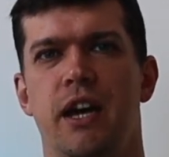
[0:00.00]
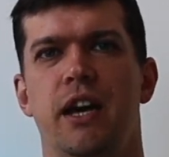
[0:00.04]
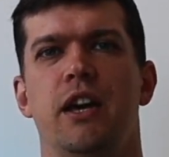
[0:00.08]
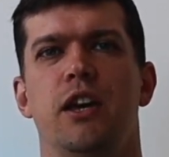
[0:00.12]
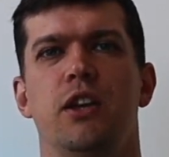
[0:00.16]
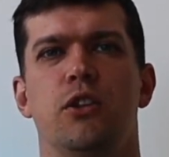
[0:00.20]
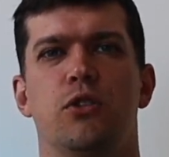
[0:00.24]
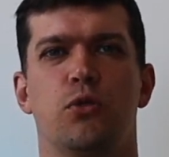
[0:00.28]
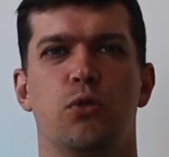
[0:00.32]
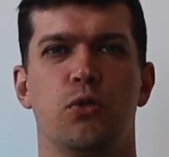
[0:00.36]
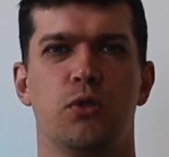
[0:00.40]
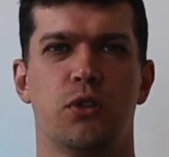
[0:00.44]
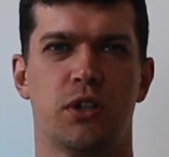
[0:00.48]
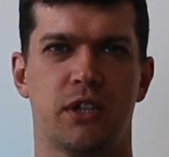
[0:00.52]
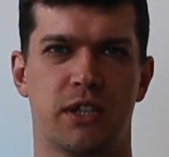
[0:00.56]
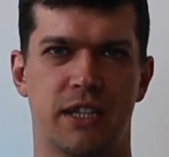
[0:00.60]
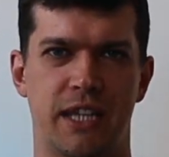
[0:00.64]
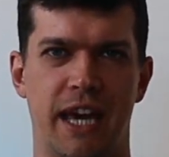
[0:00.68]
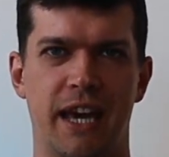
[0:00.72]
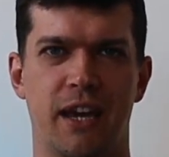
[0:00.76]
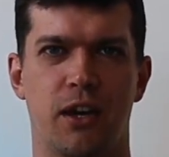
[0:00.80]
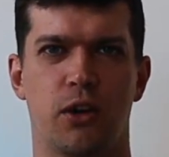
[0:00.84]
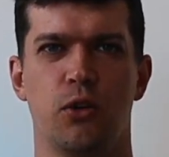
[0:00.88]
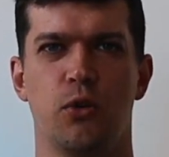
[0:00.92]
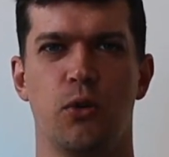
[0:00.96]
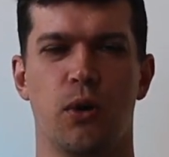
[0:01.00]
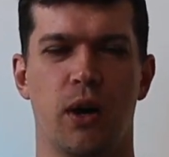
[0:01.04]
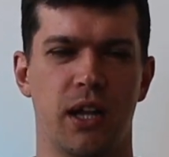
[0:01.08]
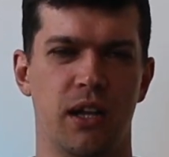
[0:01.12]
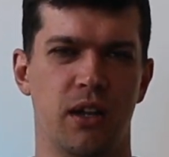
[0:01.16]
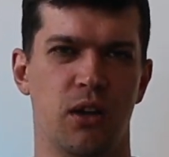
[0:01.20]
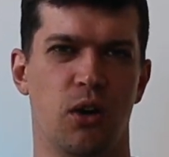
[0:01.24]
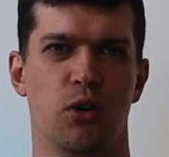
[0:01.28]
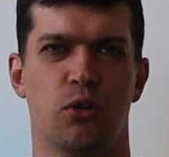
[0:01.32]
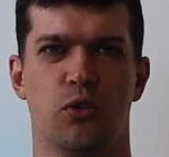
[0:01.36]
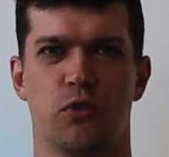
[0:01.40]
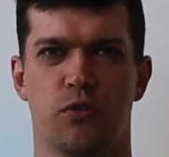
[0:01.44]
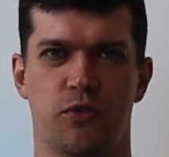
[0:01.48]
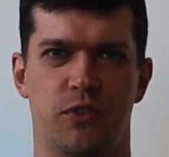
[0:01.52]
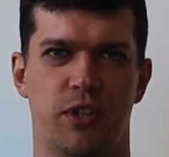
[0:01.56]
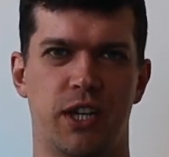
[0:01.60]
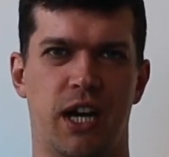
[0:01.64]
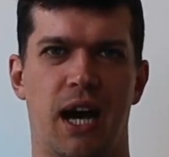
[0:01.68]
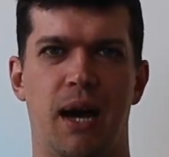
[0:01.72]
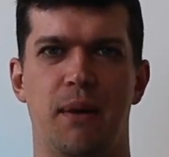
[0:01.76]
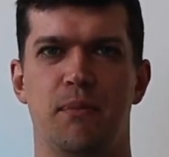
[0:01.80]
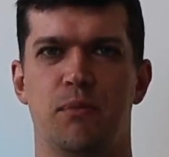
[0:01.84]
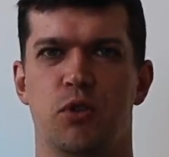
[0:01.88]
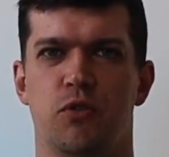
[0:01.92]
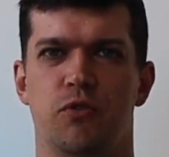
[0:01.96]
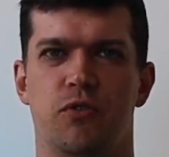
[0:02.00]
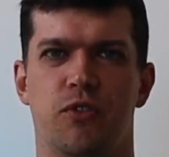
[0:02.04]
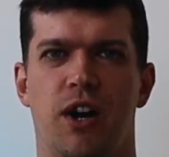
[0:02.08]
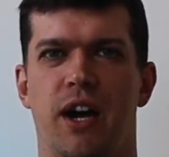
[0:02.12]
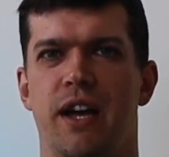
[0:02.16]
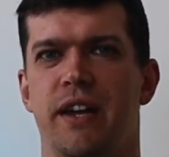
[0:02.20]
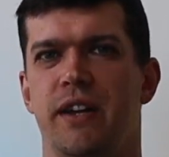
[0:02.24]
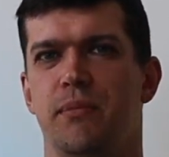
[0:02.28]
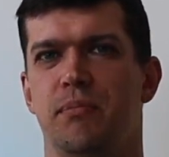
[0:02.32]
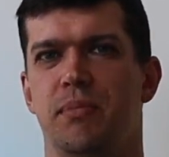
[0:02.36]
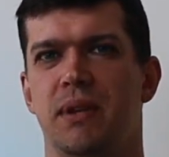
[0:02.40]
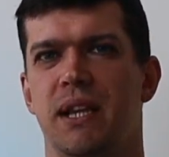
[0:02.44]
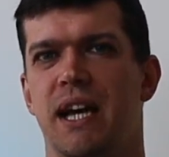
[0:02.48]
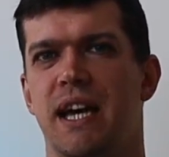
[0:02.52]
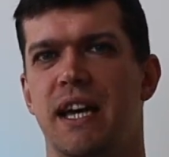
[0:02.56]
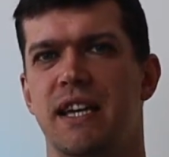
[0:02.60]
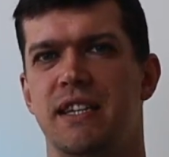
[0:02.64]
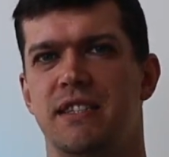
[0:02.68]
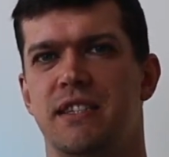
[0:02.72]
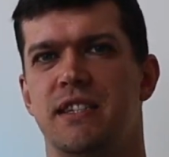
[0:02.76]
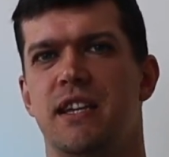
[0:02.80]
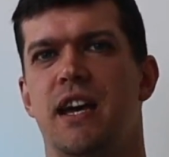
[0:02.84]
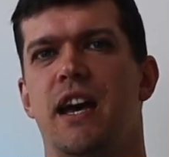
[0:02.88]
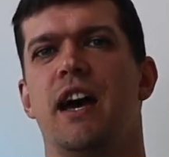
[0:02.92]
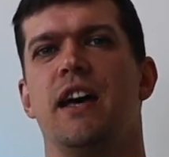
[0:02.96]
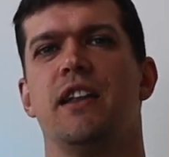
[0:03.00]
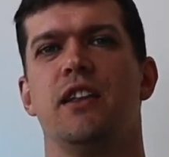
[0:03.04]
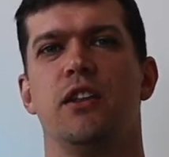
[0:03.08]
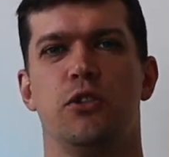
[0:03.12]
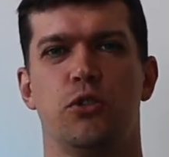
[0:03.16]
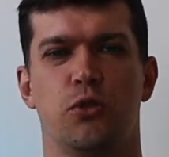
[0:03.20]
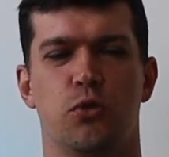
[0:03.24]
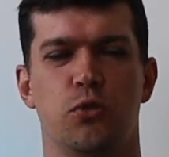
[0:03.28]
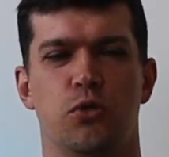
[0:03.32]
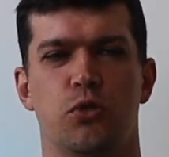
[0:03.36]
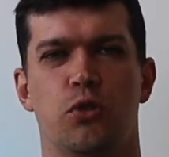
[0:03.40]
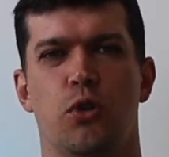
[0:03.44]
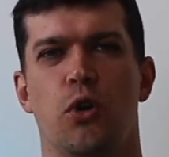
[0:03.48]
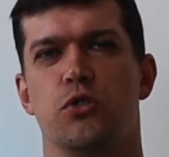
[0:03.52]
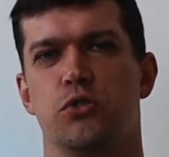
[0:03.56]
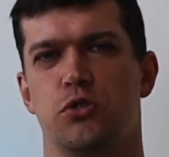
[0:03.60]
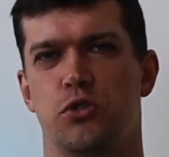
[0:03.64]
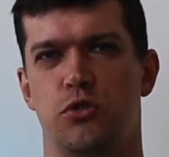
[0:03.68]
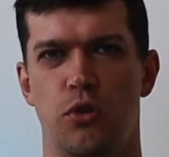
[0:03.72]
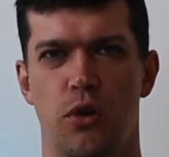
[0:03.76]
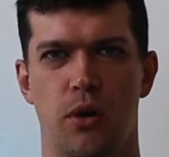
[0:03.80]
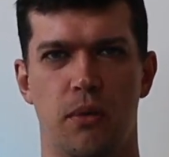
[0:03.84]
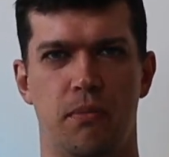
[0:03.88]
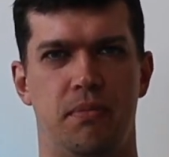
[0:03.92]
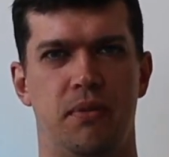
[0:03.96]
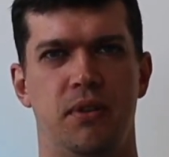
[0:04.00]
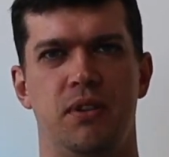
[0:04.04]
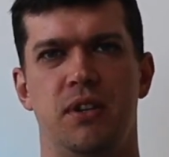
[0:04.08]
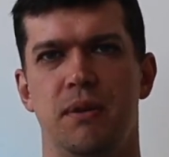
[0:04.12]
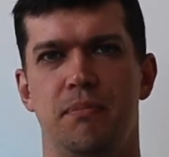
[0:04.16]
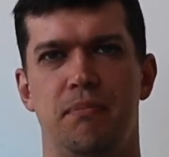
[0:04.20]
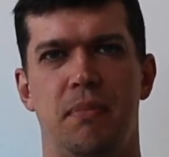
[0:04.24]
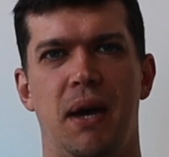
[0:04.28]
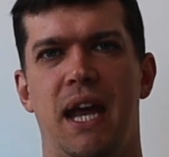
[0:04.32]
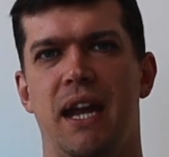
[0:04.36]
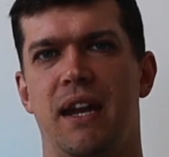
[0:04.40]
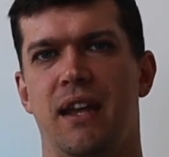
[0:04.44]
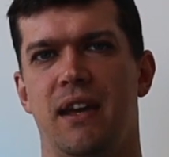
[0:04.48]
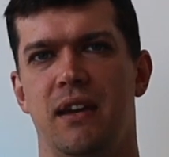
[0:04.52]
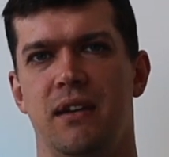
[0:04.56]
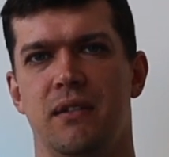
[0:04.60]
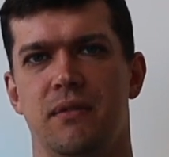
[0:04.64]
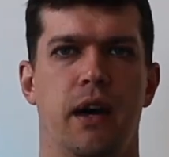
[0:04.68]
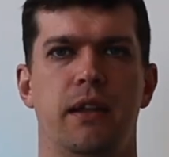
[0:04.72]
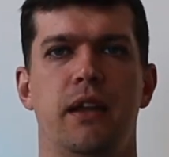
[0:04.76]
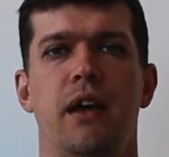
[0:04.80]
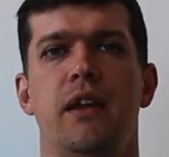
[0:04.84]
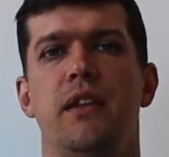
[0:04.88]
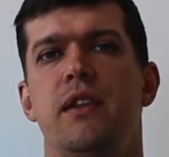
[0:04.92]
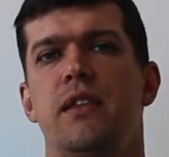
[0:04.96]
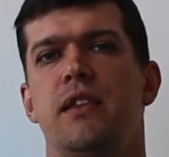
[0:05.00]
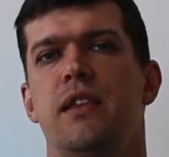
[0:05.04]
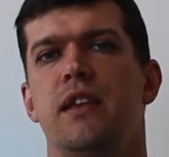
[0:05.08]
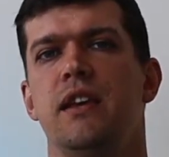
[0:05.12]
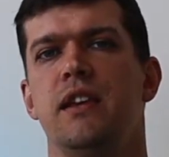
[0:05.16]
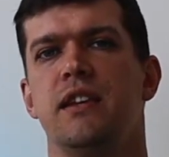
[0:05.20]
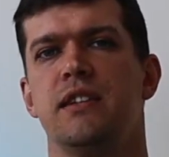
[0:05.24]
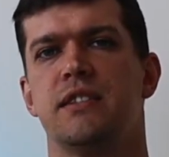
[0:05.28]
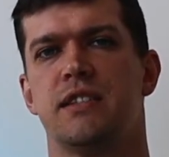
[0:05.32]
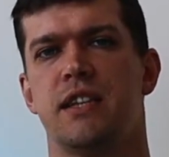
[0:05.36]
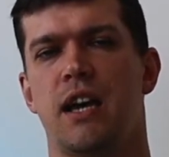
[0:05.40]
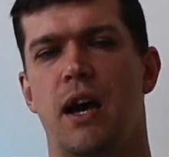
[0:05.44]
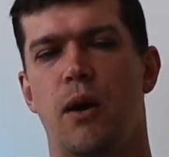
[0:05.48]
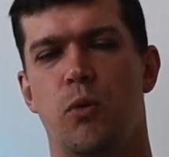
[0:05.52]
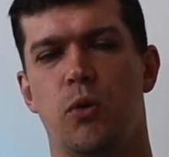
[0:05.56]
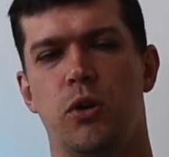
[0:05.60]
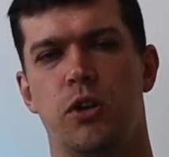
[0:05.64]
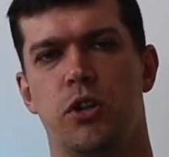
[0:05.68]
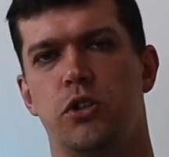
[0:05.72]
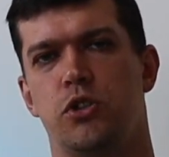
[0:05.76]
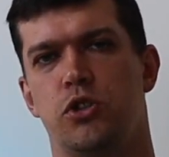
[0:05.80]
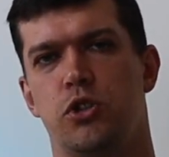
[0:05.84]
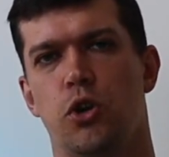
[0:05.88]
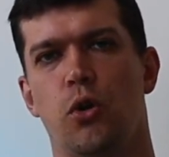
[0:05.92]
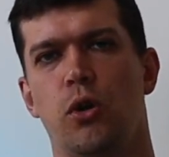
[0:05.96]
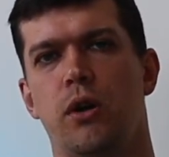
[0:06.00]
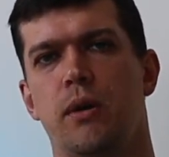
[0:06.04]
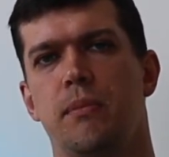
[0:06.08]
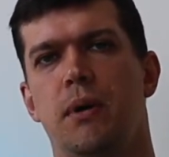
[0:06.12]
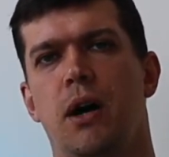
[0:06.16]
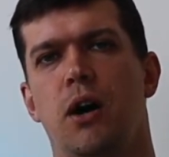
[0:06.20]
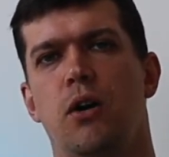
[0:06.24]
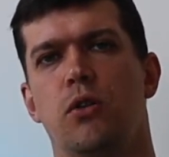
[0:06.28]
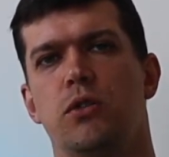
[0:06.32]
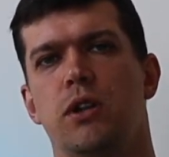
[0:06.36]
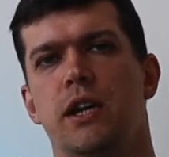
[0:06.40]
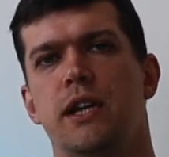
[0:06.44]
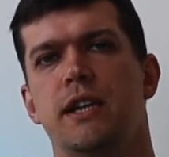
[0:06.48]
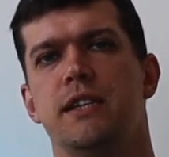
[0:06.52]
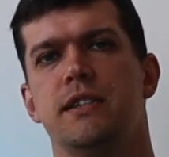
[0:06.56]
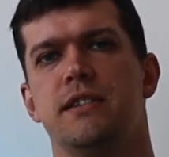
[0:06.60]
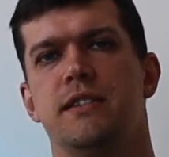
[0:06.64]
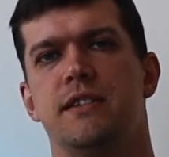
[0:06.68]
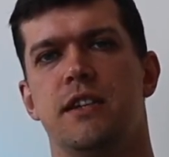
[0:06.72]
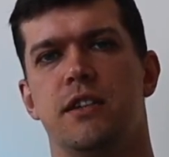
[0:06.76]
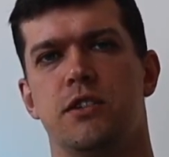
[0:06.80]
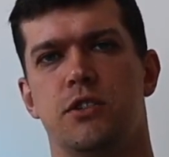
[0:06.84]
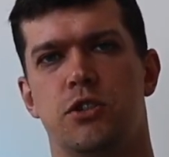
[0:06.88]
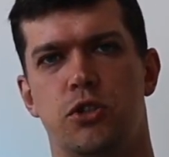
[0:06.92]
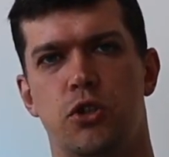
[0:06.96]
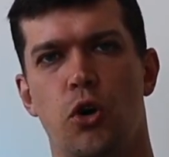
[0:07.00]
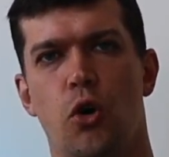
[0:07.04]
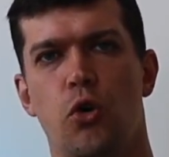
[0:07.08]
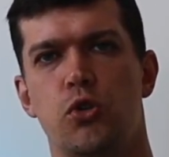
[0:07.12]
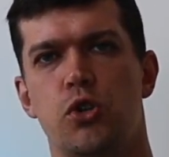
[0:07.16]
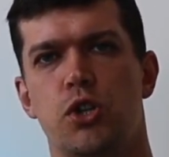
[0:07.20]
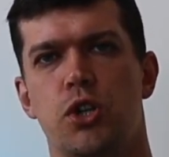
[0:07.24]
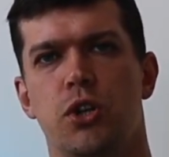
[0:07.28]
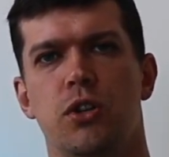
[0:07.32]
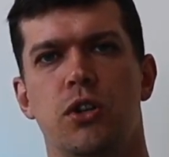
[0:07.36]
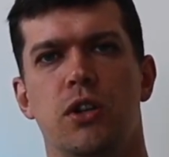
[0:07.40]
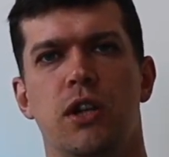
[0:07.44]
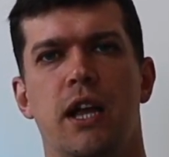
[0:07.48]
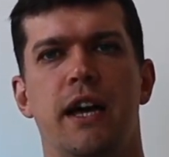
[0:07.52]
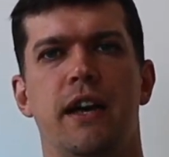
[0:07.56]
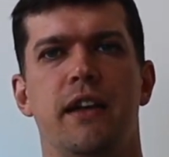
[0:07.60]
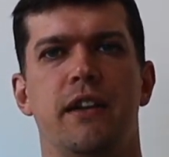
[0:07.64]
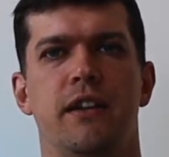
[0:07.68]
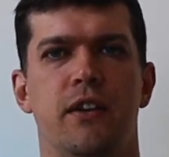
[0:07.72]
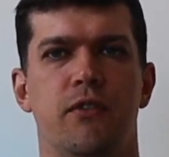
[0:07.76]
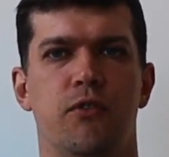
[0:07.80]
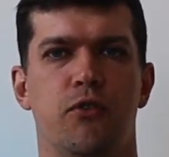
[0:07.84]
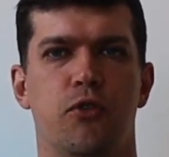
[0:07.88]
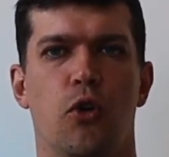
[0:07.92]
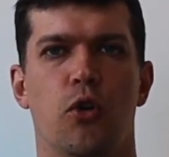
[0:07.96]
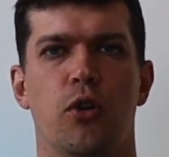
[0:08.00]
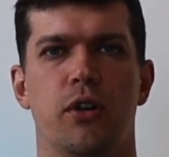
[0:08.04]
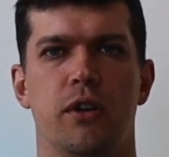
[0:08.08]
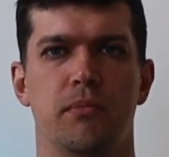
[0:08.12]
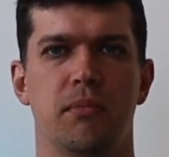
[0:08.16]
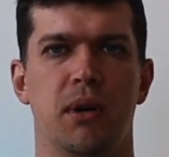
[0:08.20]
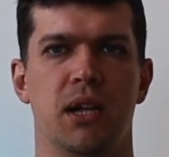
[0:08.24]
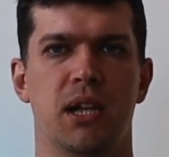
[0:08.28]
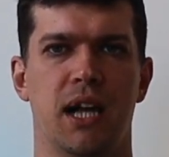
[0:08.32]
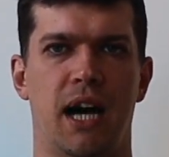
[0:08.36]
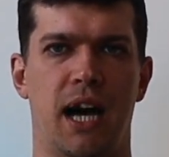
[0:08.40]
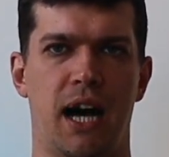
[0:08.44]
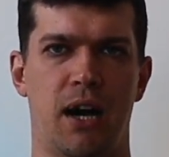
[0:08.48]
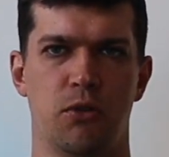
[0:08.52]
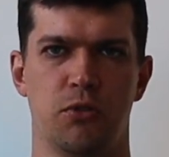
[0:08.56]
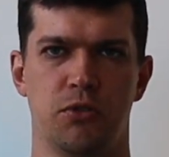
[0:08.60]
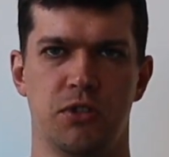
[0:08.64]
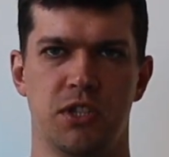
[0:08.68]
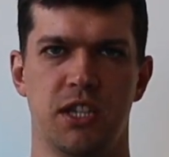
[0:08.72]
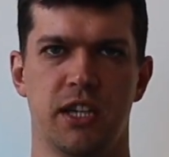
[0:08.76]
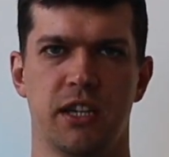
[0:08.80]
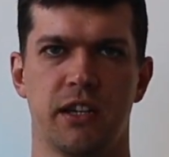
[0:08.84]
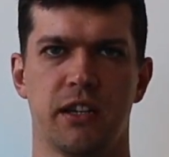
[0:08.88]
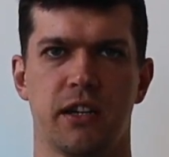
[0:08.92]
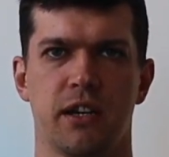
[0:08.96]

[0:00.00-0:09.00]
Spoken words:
It could take you a lot of time to find a place, and it could cost you a pretty penny. Another things I want to talk about is social and affordable housing.